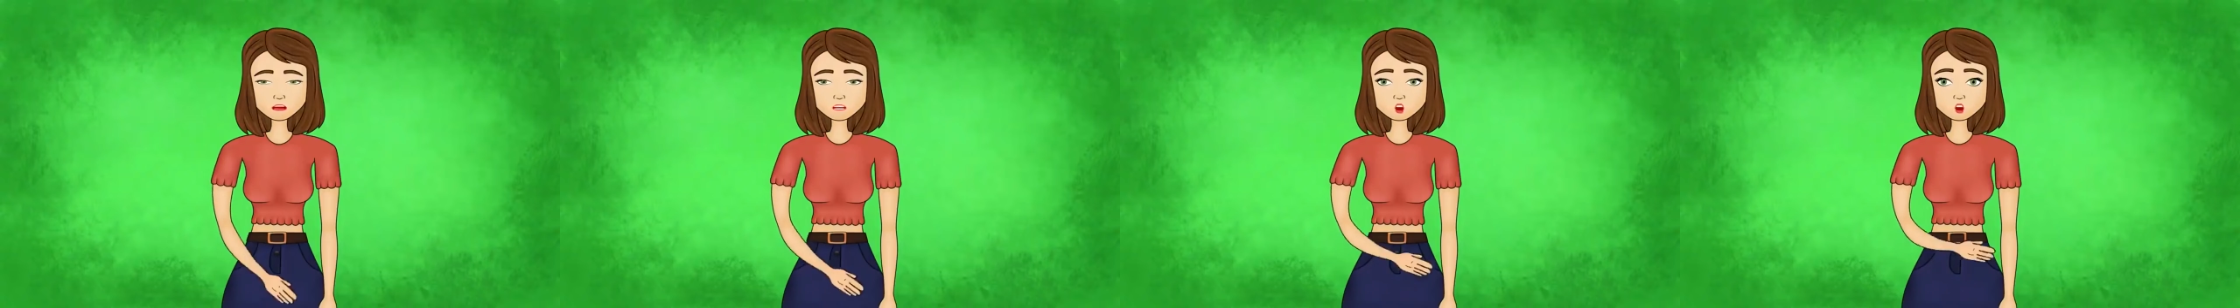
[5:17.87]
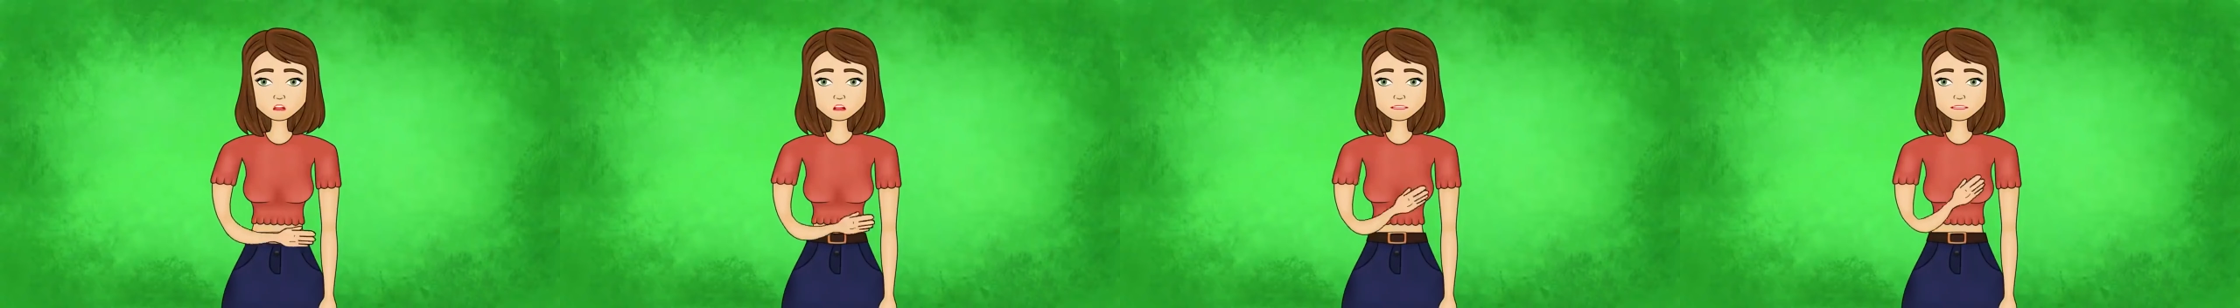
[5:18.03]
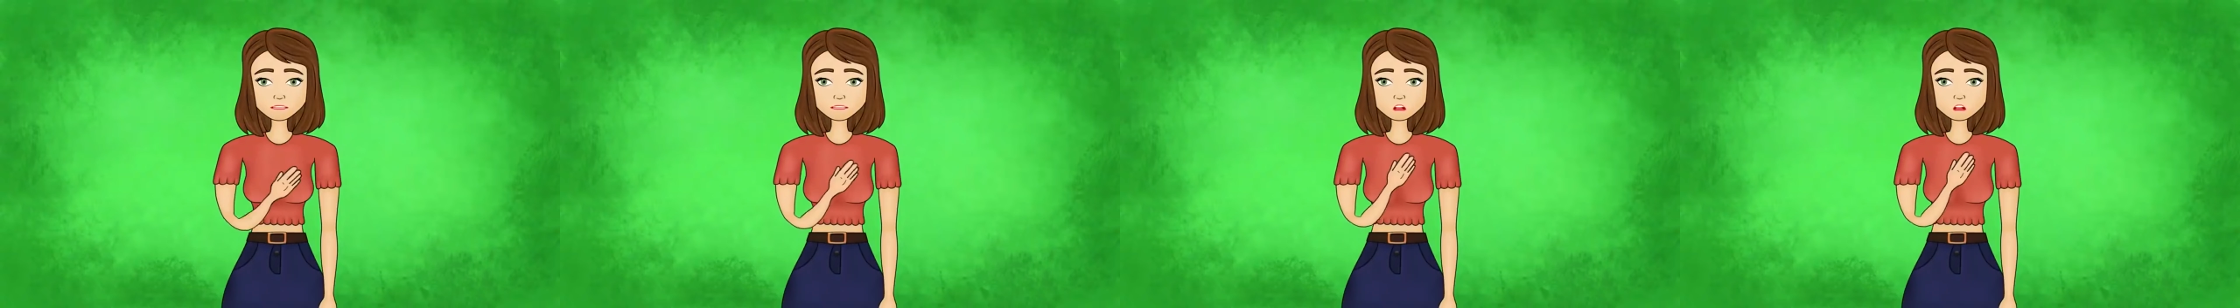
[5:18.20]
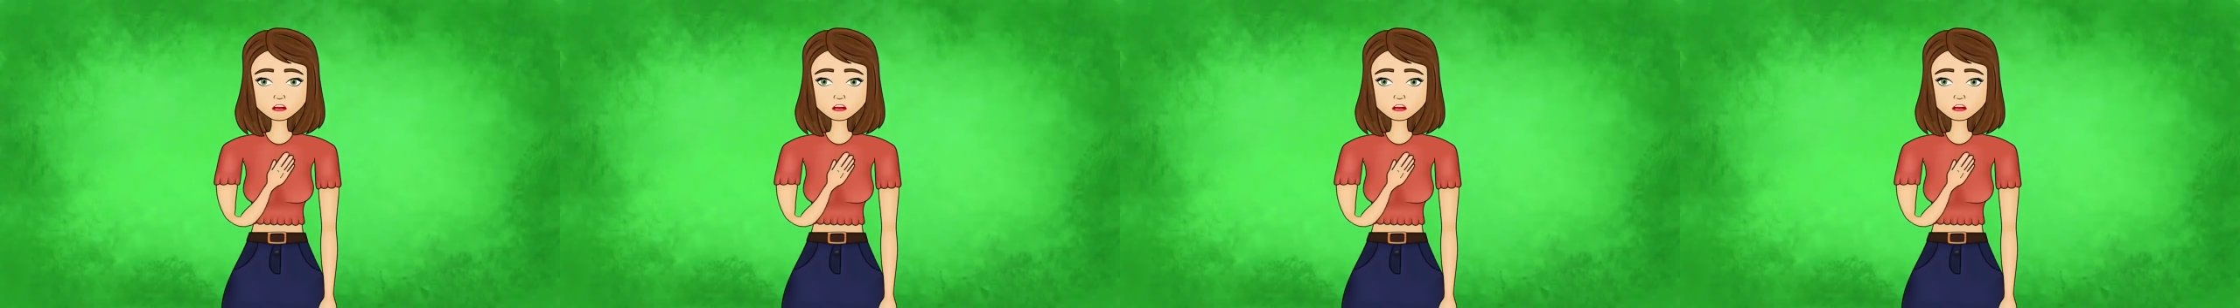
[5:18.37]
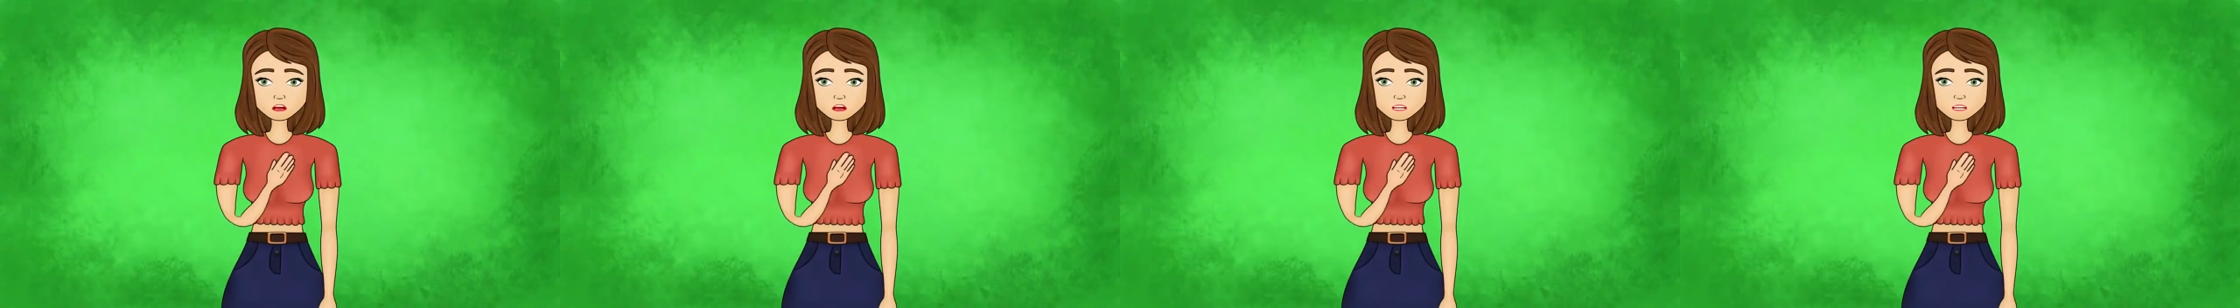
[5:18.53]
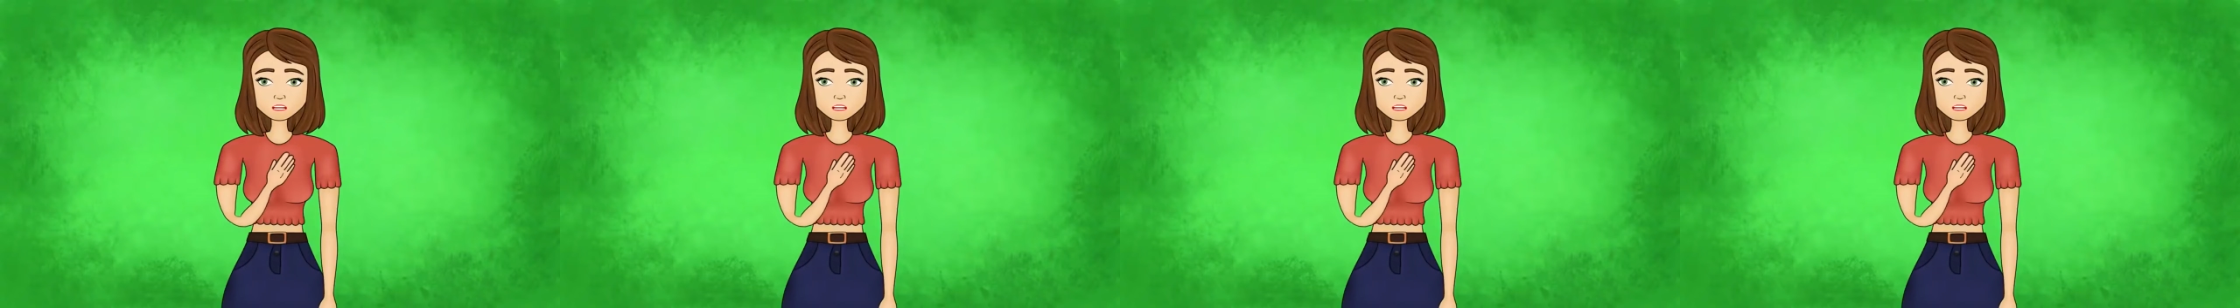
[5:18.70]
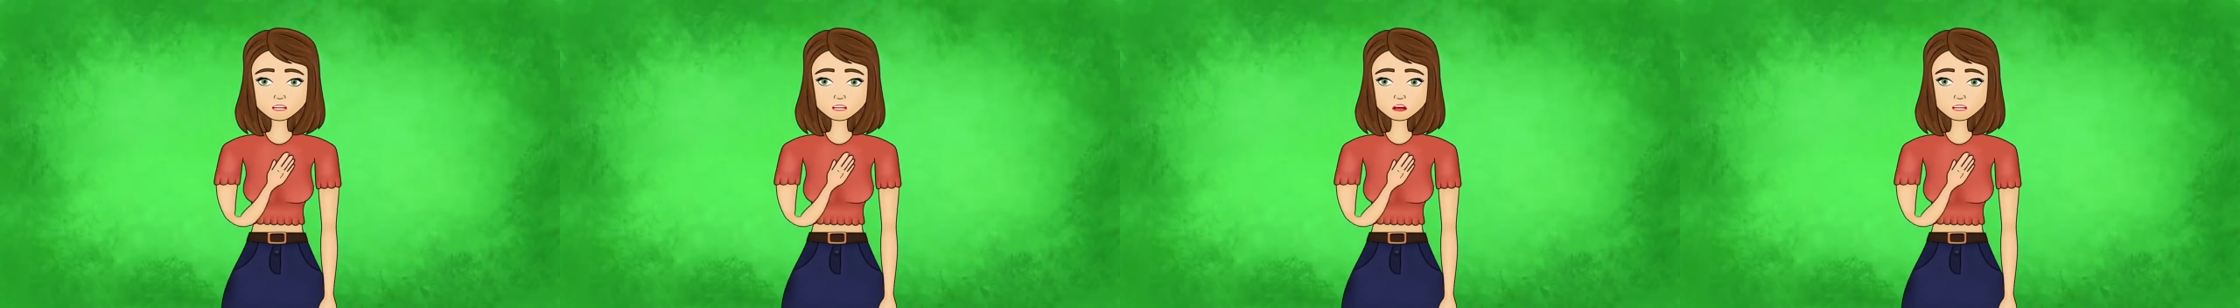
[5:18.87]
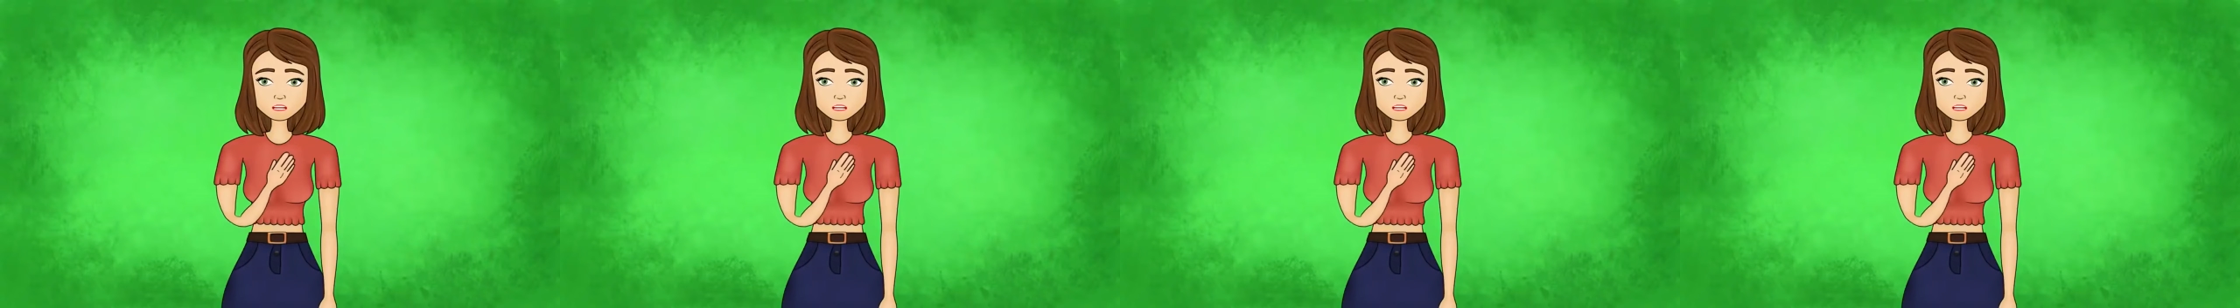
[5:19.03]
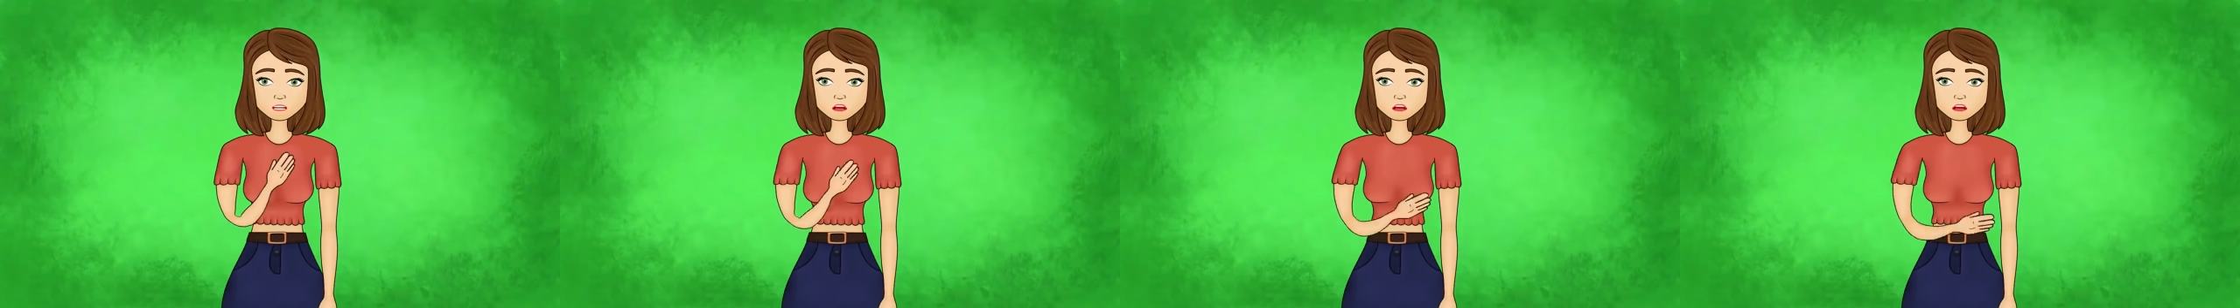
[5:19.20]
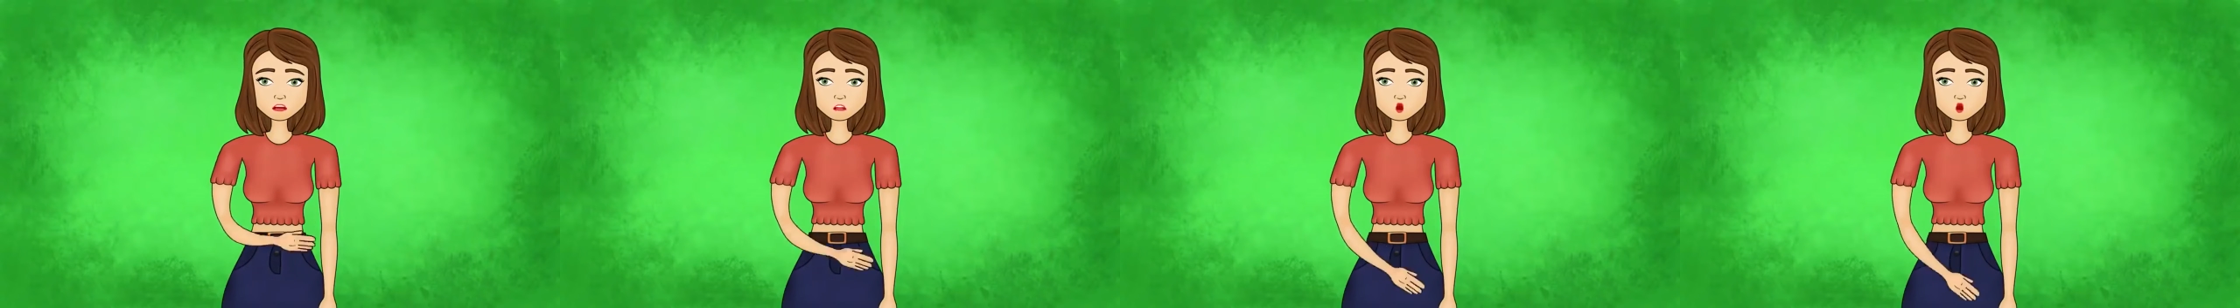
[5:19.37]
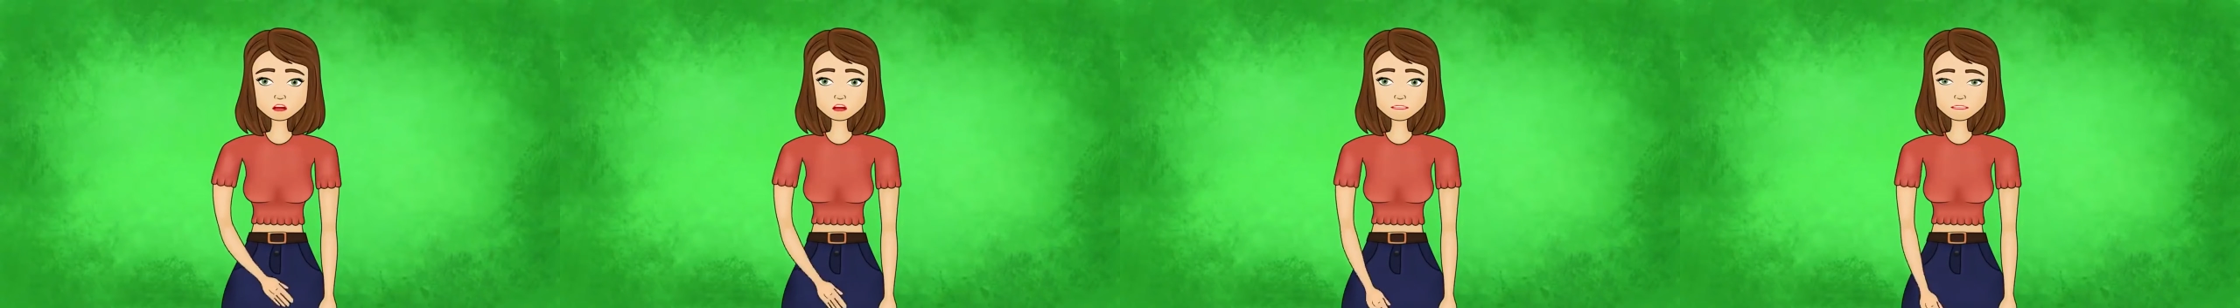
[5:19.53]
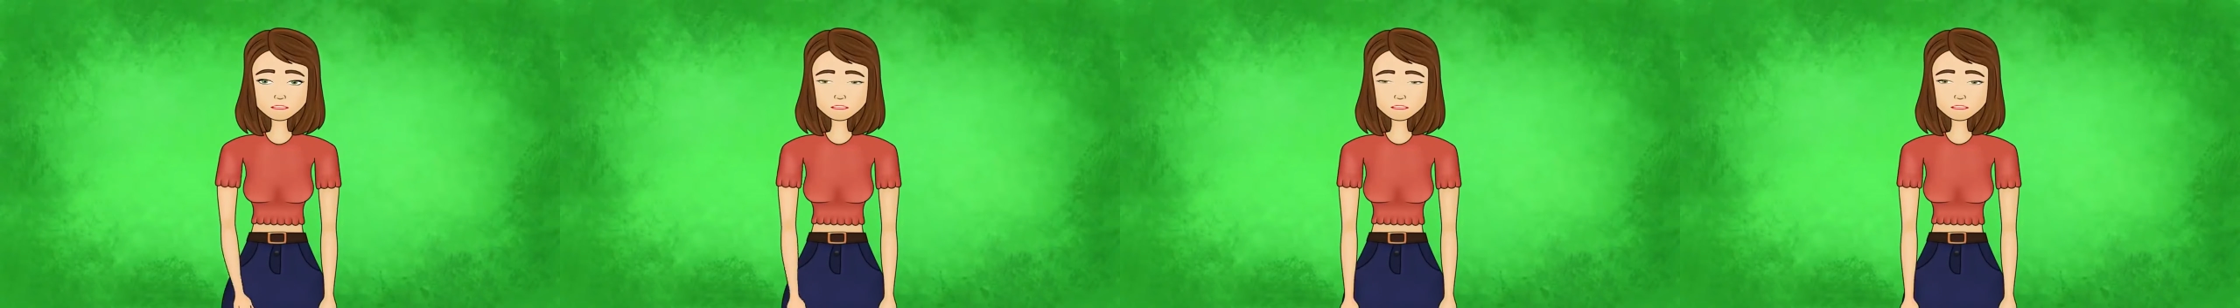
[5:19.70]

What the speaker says: but I was quiet. And that was